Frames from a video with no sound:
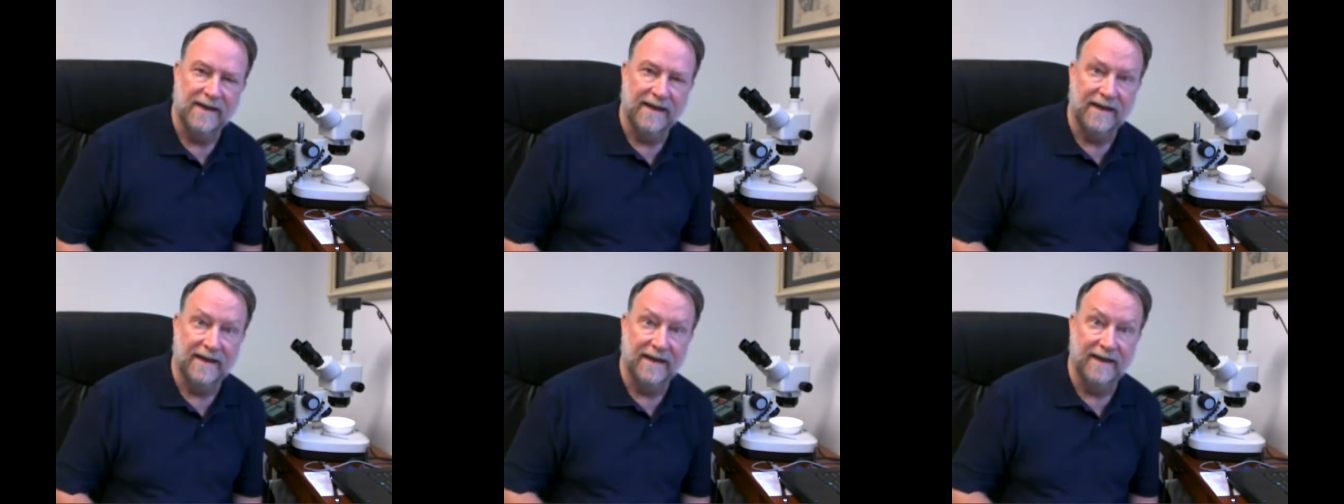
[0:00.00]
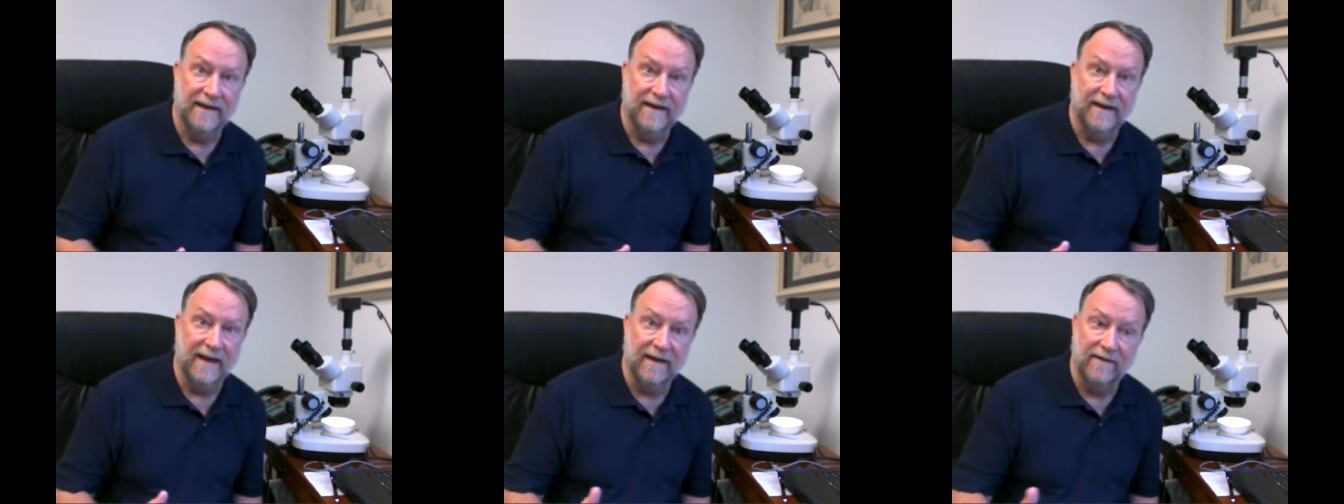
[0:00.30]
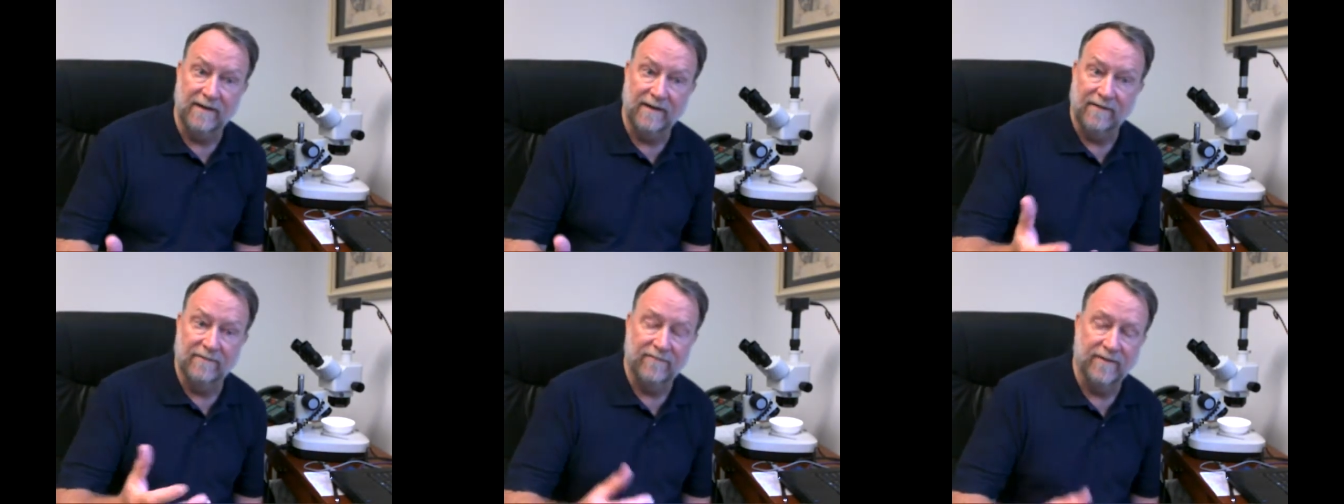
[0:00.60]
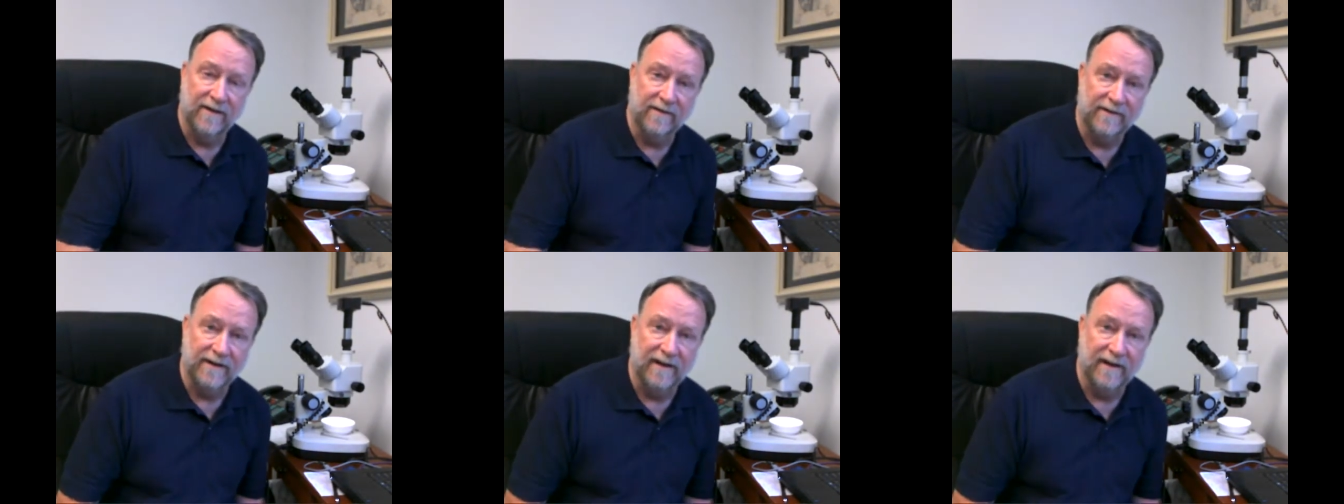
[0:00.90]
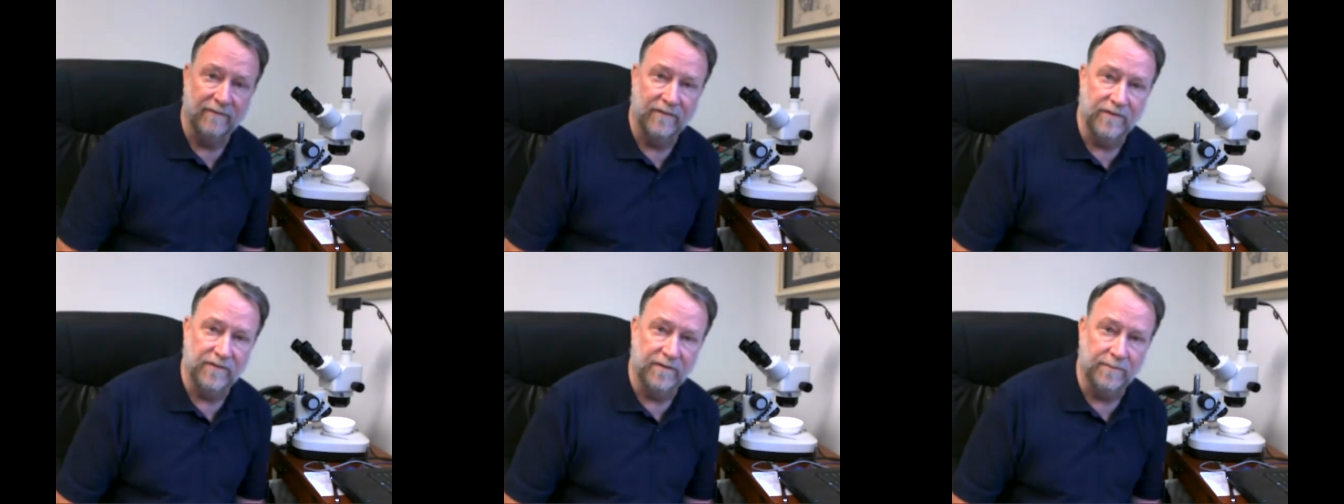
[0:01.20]
And I have found
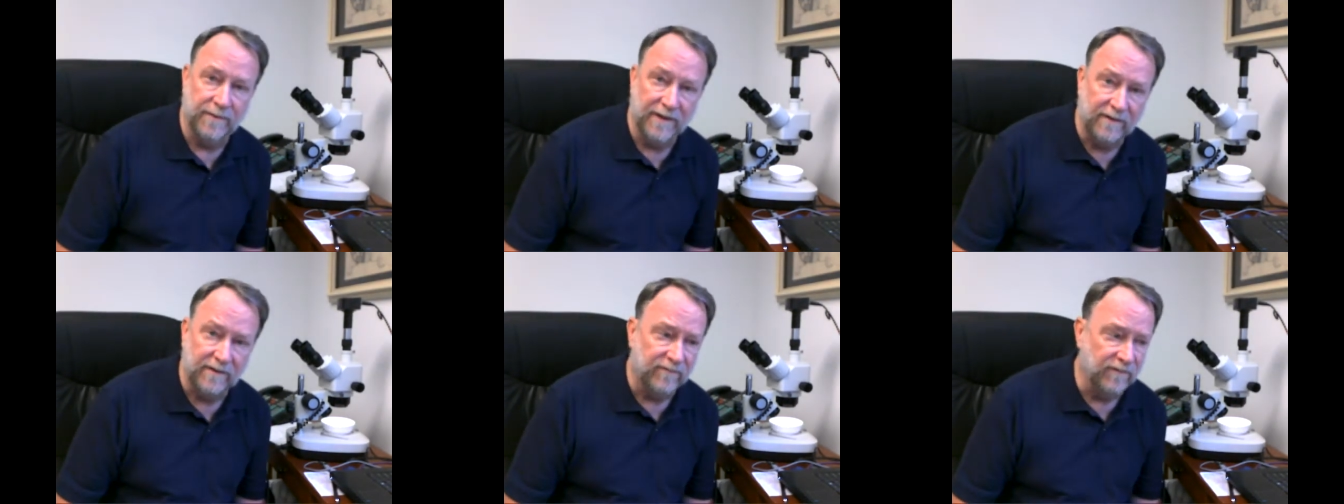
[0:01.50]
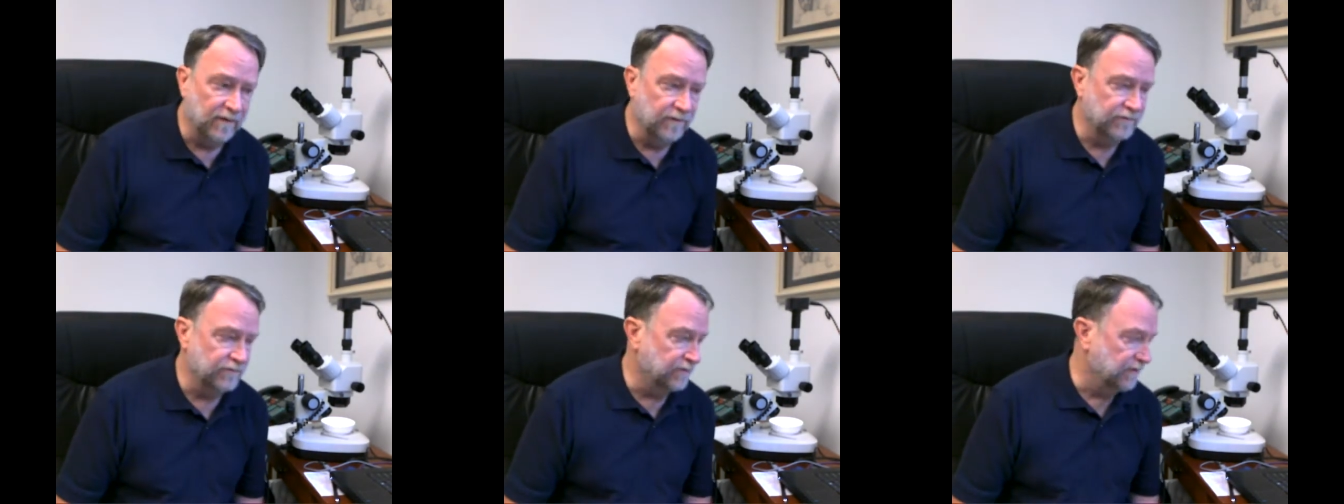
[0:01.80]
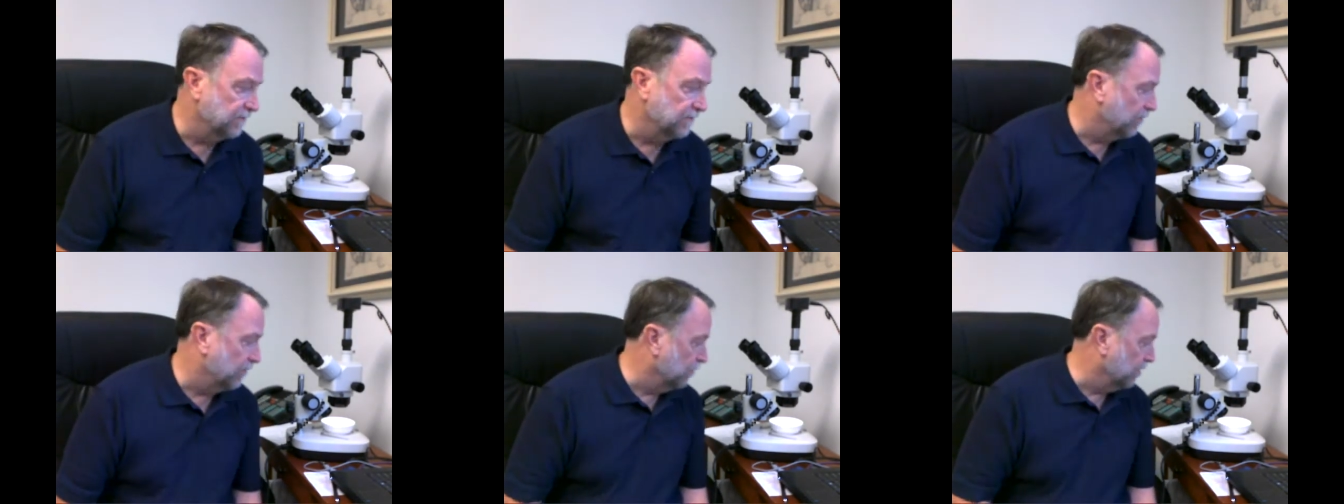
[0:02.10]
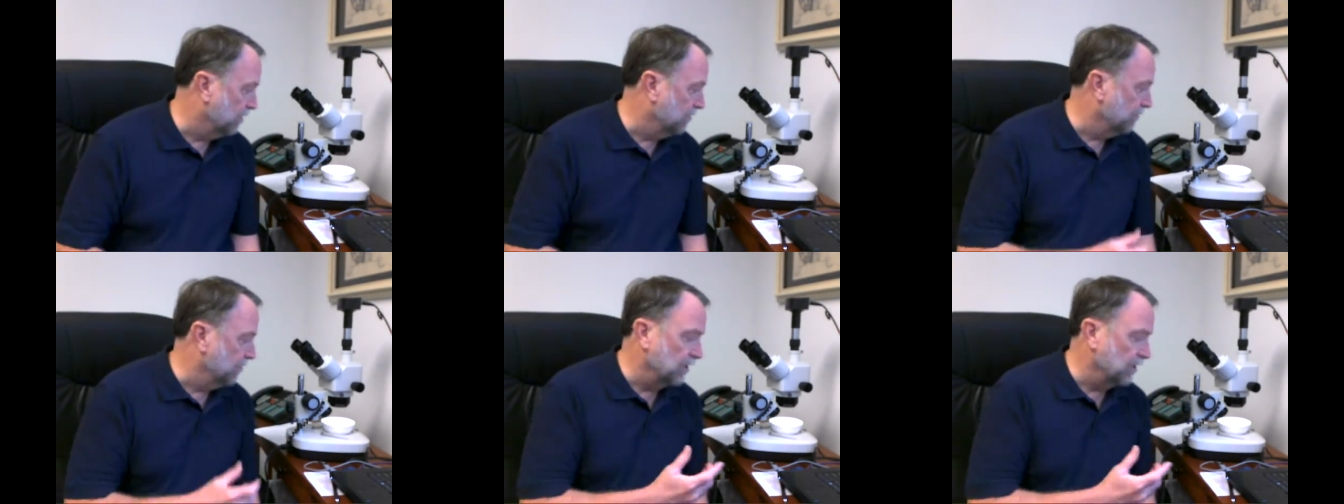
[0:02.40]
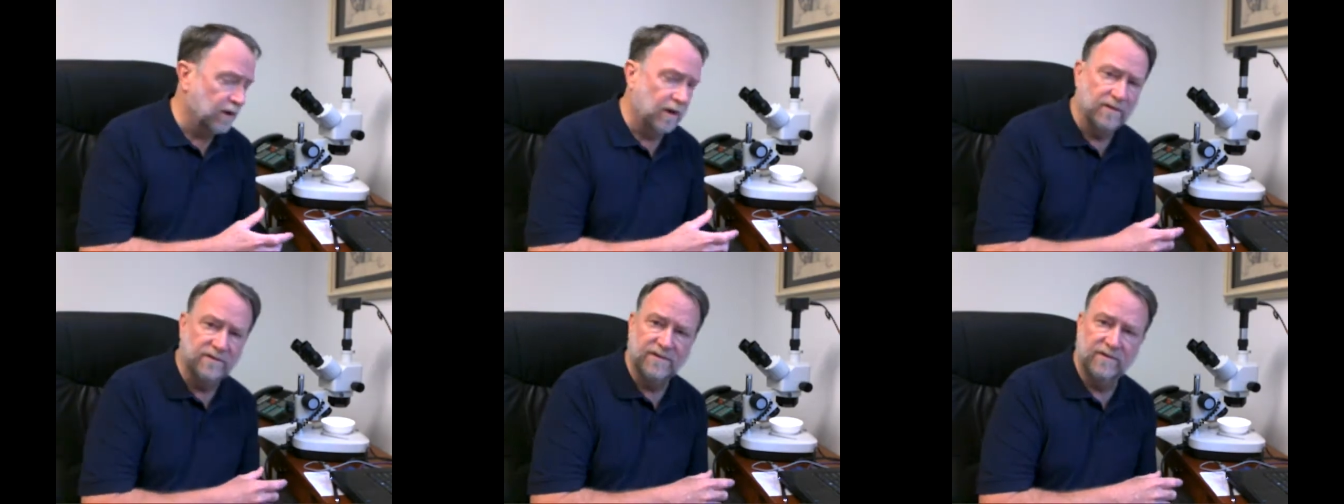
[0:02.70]
out that the big flows are important
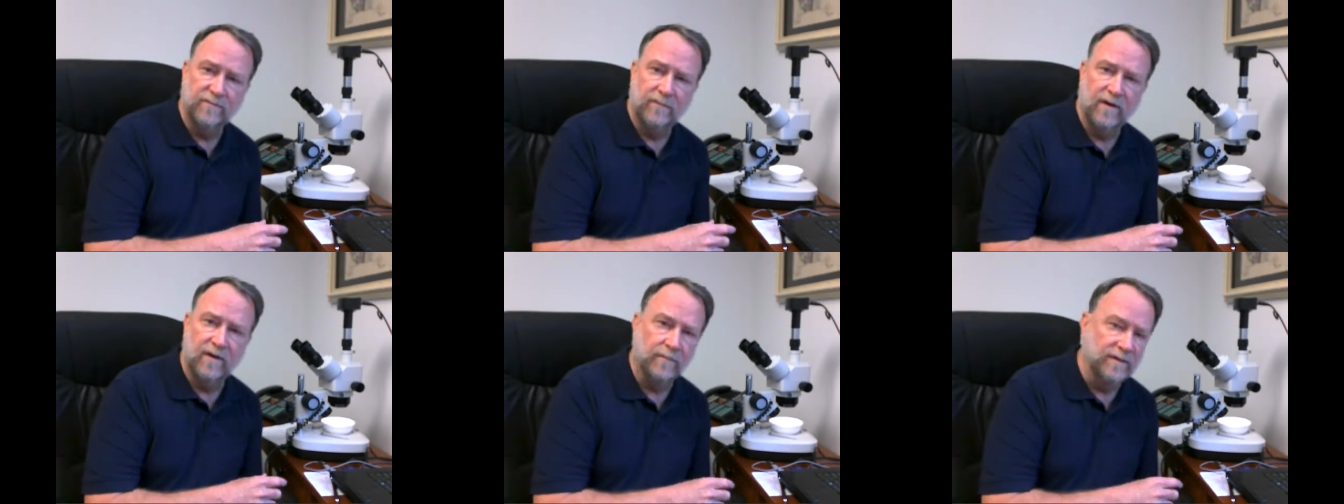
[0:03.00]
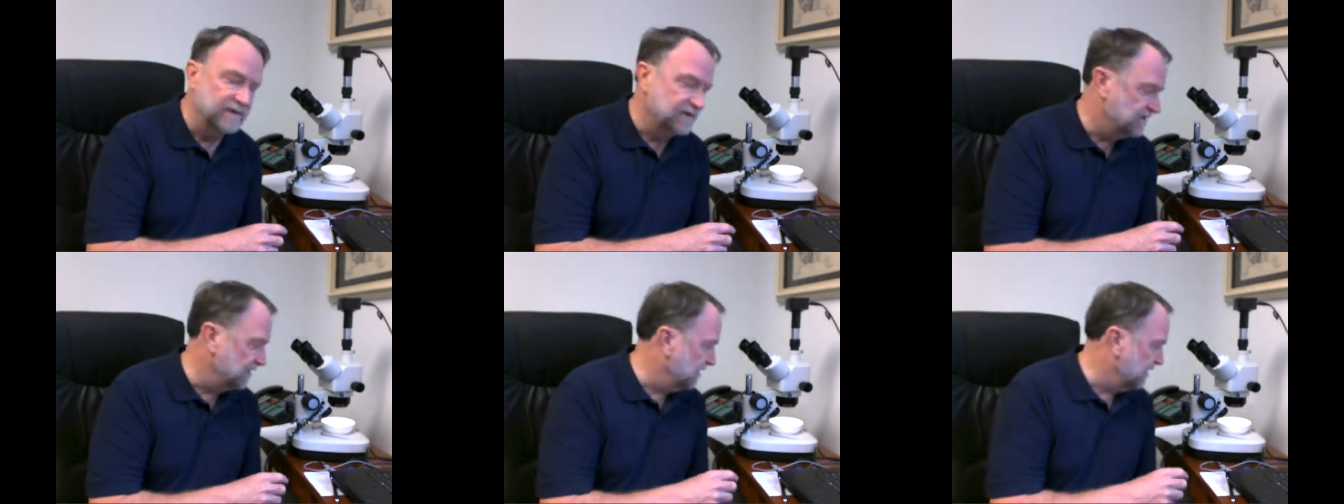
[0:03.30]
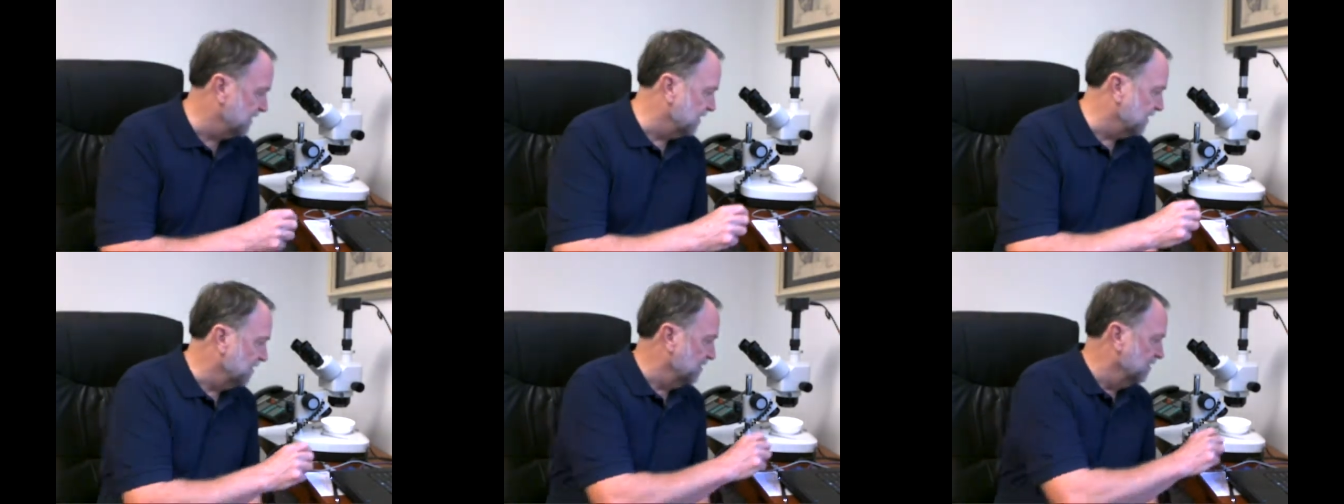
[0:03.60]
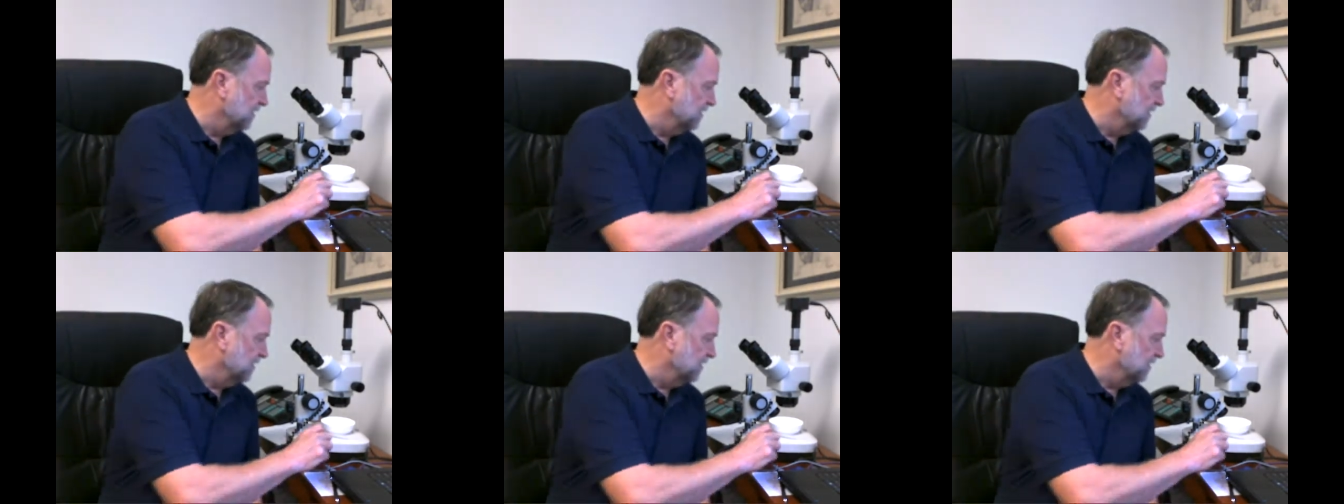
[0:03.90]
because of what we see.